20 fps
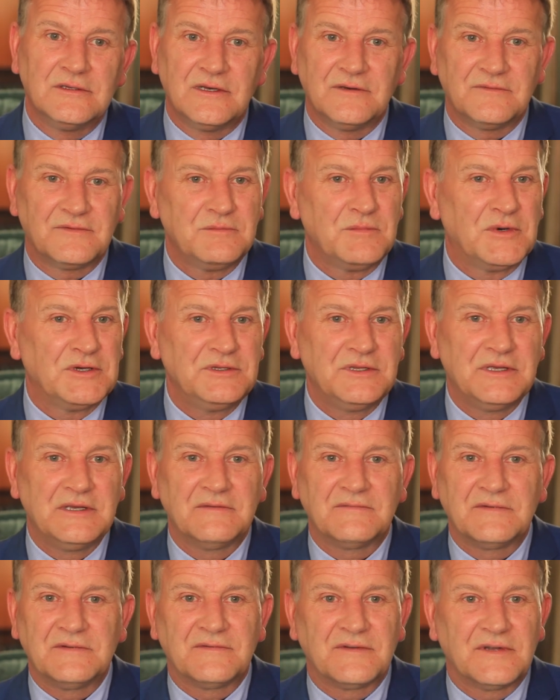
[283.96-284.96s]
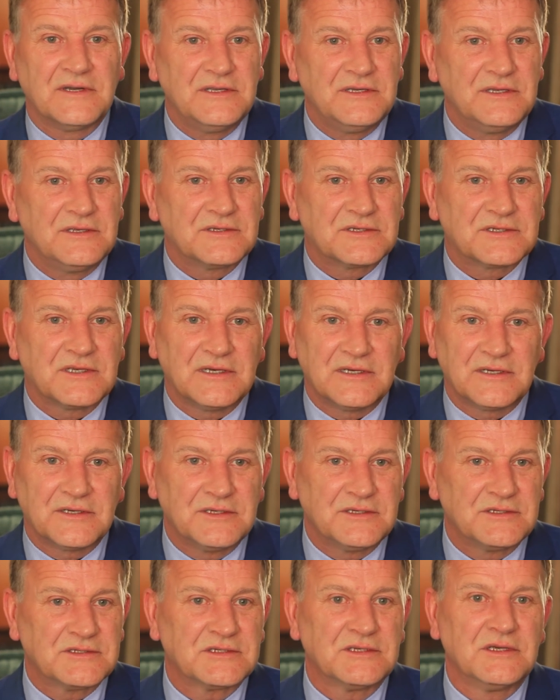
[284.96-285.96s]
every Monday, every Friday,
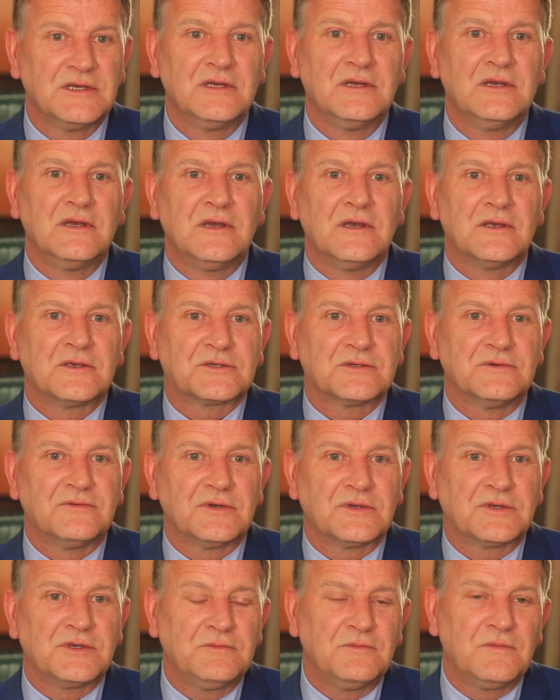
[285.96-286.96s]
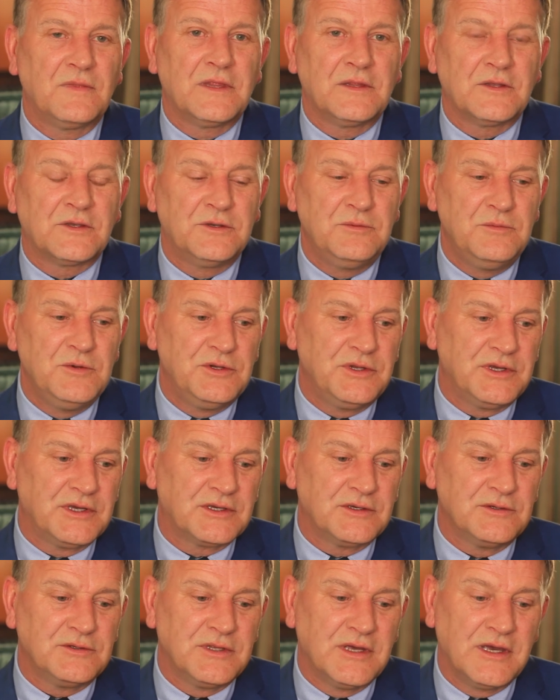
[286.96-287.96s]
Saturdays, so that the community
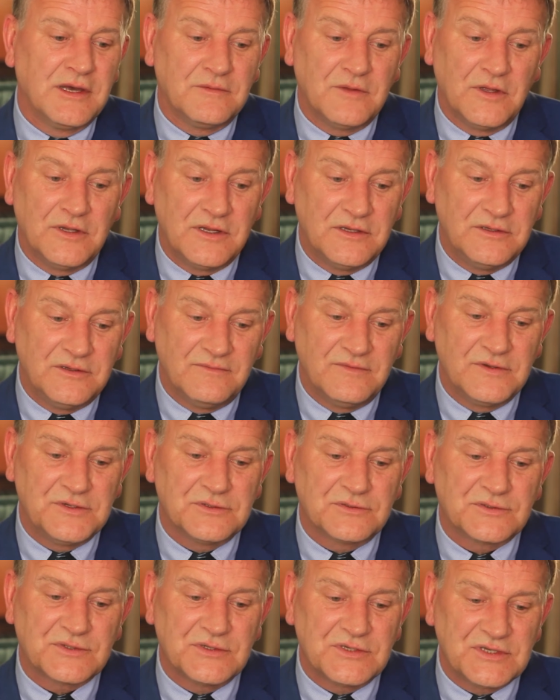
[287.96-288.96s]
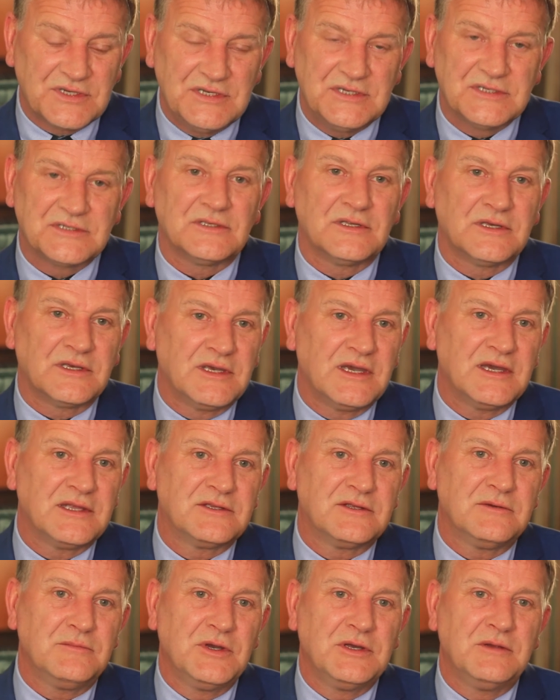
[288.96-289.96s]
could, and individuals could easily
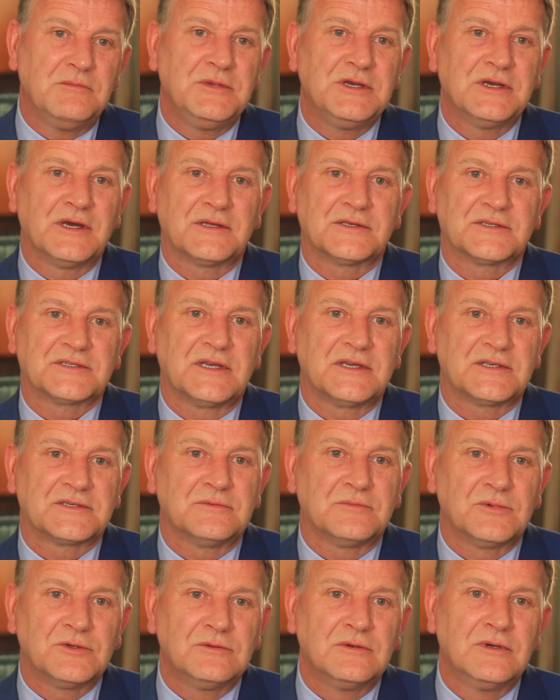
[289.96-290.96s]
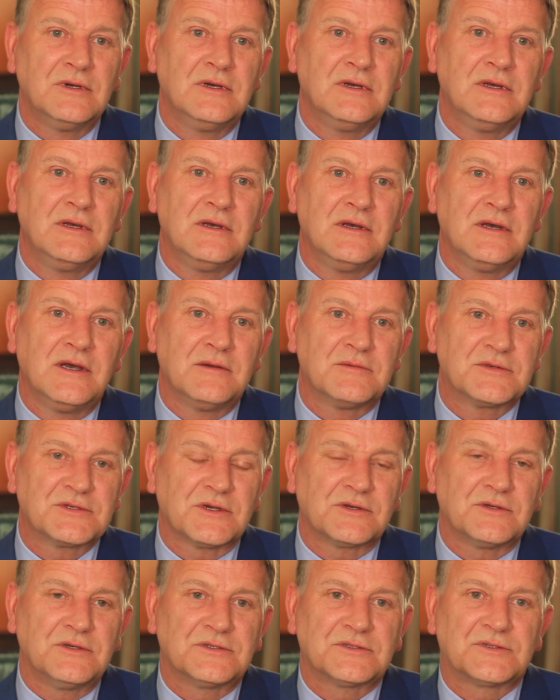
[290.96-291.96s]
get to me and be accessible, so
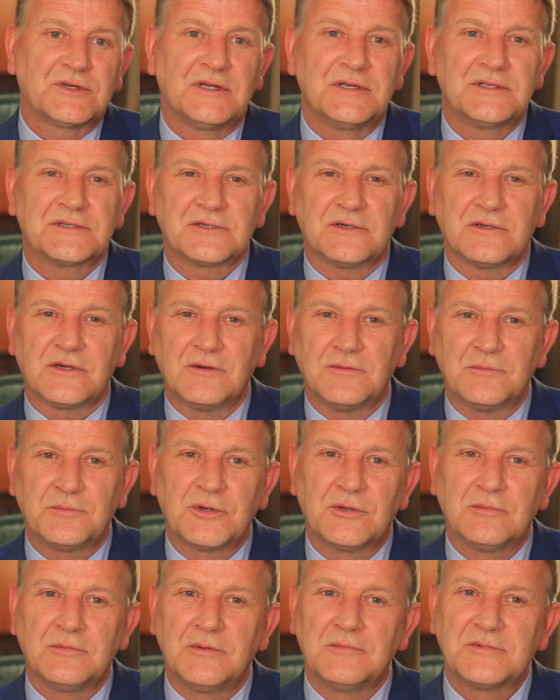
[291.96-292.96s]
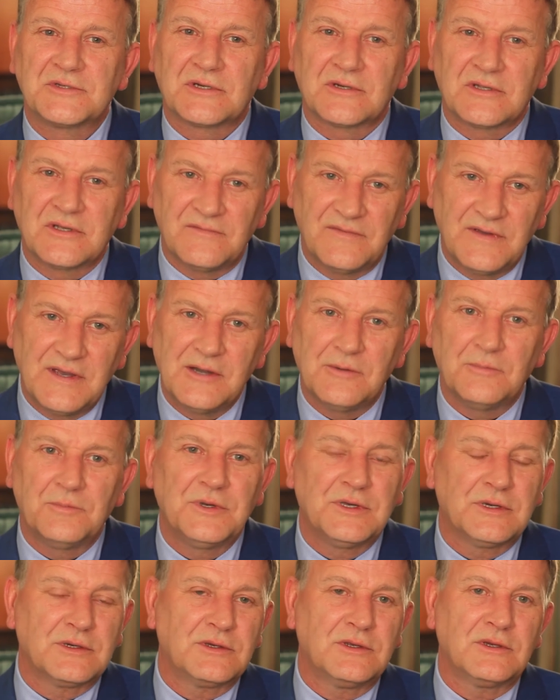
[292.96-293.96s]
I could try and sort out problems or give help
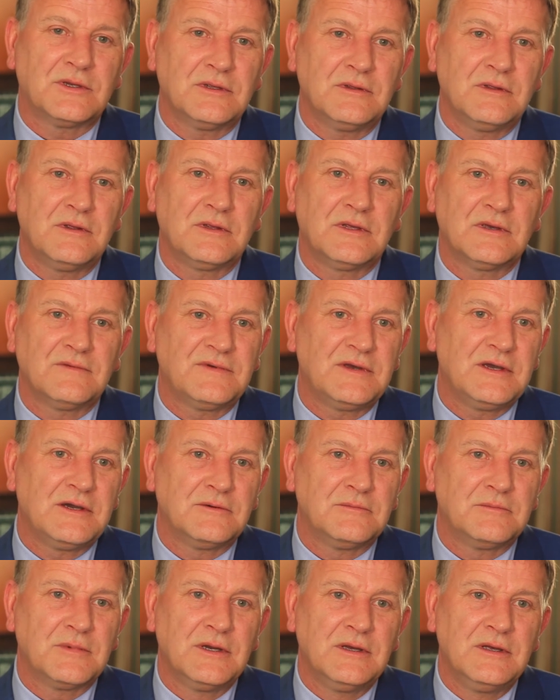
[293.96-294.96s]
where I could give help.